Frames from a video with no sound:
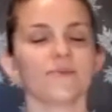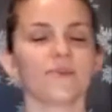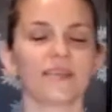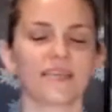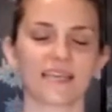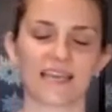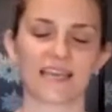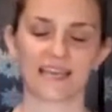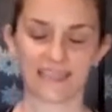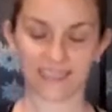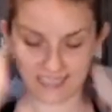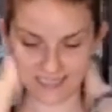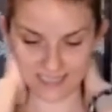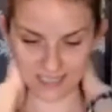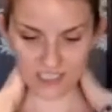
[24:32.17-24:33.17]
And we can get
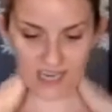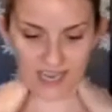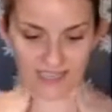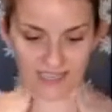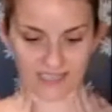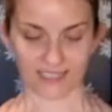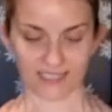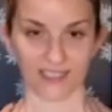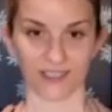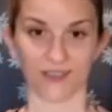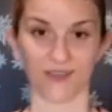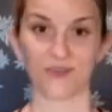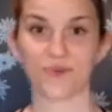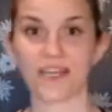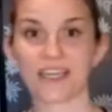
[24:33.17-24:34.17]
into the chest.
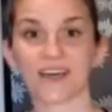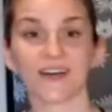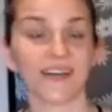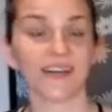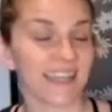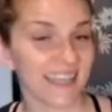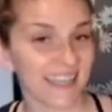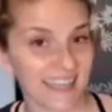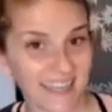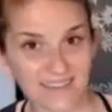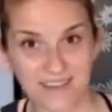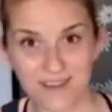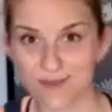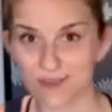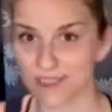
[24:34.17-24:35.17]
We could,
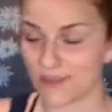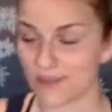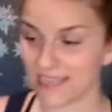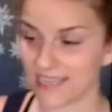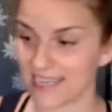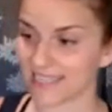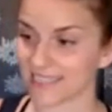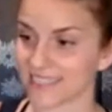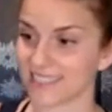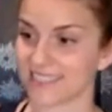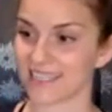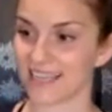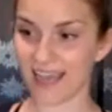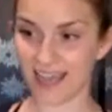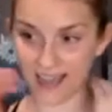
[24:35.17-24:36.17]
if we were doing
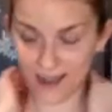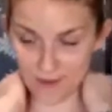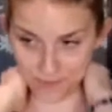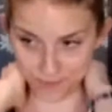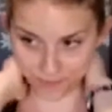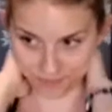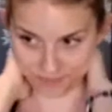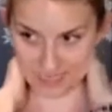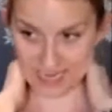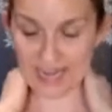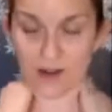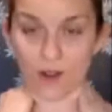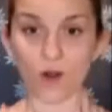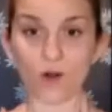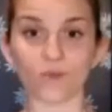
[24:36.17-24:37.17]
this um,
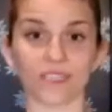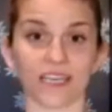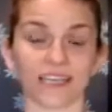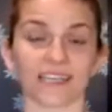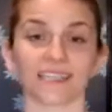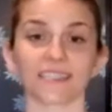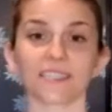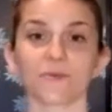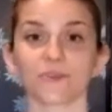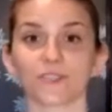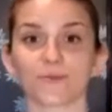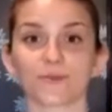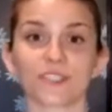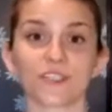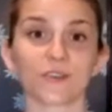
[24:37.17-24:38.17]
at home, technically we're
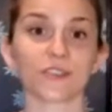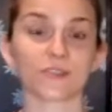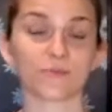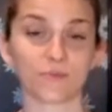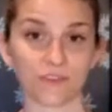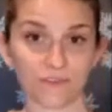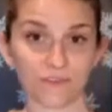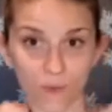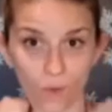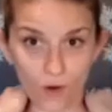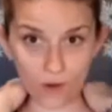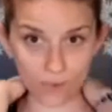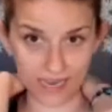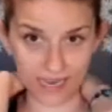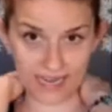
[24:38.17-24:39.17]
supposed to do this
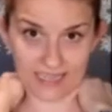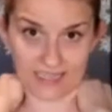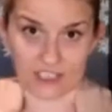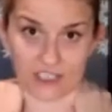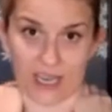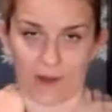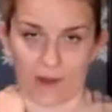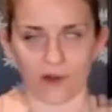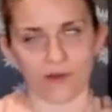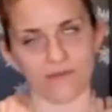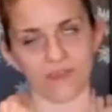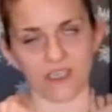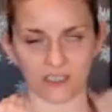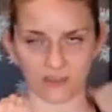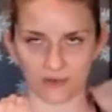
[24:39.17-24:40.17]
before we get in the shower.
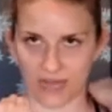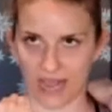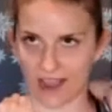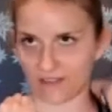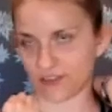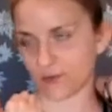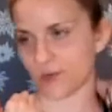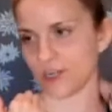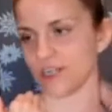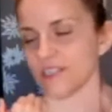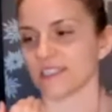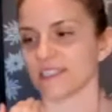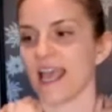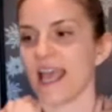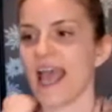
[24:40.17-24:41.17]
We can do it
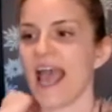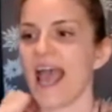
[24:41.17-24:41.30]
afterwards.